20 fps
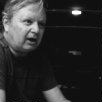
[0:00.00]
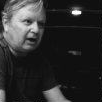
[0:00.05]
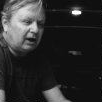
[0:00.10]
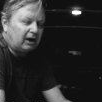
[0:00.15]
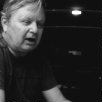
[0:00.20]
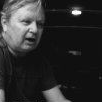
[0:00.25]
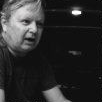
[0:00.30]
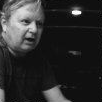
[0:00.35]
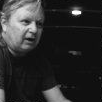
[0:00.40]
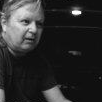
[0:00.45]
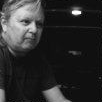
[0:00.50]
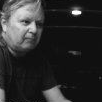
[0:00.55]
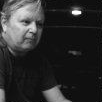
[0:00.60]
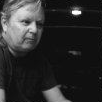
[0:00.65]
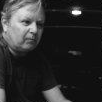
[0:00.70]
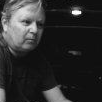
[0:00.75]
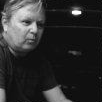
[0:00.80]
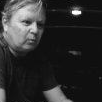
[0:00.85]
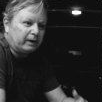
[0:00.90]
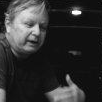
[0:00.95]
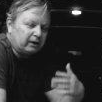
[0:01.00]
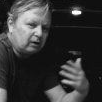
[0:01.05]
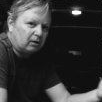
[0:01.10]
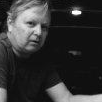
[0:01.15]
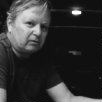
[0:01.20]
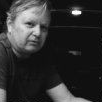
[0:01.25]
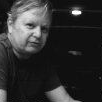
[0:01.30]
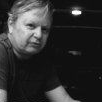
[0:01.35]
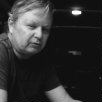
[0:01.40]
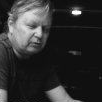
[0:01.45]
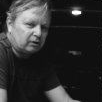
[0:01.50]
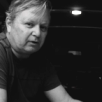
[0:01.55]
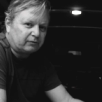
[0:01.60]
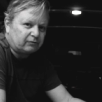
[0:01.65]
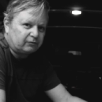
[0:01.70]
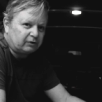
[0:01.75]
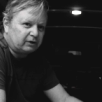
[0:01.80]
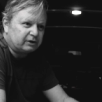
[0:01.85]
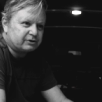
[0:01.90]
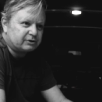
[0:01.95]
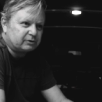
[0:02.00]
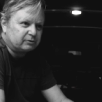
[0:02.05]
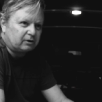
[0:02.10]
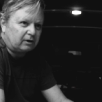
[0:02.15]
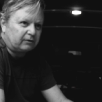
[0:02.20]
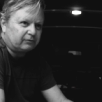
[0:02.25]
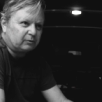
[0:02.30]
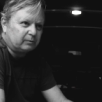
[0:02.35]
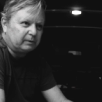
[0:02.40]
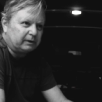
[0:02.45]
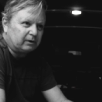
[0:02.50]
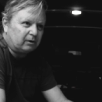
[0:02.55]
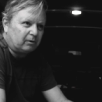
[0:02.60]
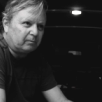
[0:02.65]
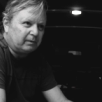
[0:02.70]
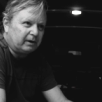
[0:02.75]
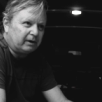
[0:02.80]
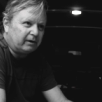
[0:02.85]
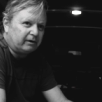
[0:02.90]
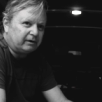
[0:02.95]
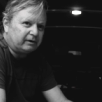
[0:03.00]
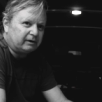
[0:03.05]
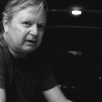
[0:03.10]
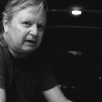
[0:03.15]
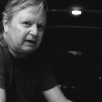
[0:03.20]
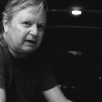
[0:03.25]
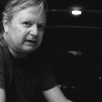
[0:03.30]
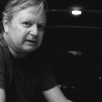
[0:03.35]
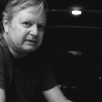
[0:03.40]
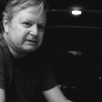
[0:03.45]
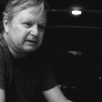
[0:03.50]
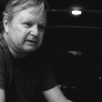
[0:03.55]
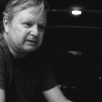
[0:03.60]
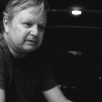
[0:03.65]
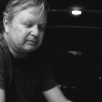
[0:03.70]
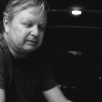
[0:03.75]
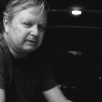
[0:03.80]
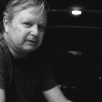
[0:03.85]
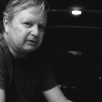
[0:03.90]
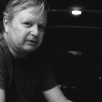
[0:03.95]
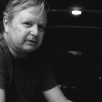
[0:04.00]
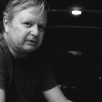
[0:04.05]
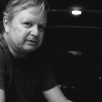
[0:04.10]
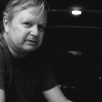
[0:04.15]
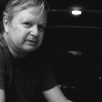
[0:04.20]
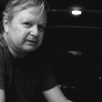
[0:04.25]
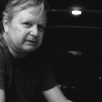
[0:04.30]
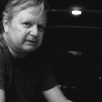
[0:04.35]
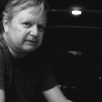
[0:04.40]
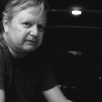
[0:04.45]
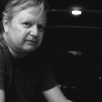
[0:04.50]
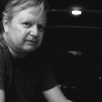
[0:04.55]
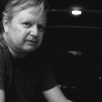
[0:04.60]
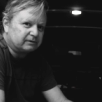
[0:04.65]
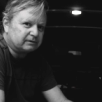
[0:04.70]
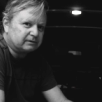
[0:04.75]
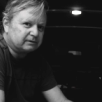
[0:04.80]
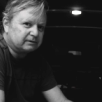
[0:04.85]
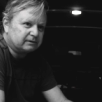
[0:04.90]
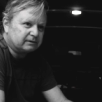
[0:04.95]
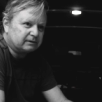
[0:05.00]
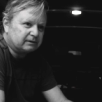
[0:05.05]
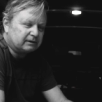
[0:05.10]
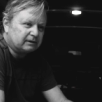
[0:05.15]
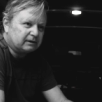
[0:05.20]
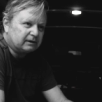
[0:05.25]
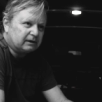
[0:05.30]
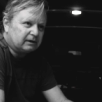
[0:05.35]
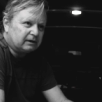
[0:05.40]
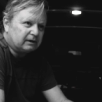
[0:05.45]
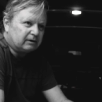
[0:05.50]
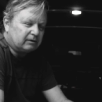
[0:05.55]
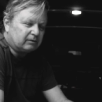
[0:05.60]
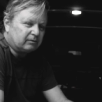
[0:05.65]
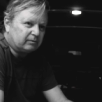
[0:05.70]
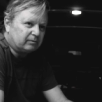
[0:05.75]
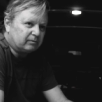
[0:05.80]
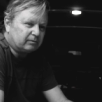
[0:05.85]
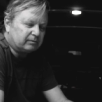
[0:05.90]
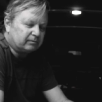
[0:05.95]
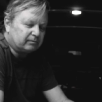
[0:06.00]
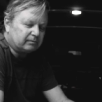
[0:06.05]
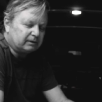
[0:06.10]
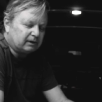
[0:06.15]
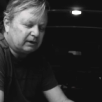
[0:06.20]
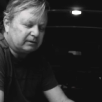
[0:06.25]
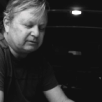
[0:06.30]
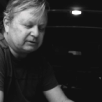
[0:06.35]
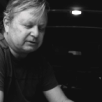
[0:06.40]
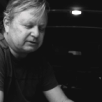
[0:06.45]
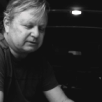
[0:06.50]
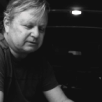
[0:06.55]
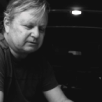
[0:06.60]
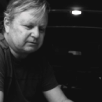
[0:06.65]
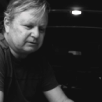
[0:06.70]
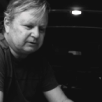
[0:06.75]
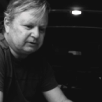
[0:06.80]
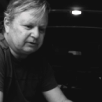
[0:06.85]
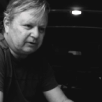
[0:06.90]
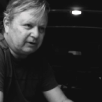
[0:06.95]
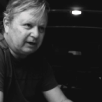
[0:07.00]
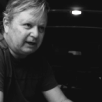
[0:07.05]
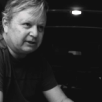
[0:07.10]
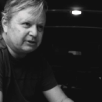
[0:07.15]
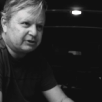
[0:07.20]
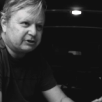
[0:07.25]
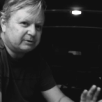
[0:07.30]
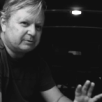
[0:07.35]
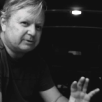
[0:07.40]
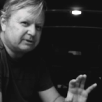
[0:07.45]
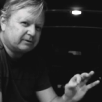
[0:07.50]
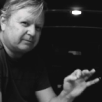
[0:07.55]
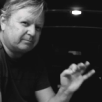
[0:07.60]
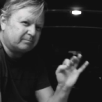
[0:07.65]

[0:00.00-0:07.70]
um, we got soon after, very soon after we got married, I said to her, "We've got to do something different." I just, you know, and she was in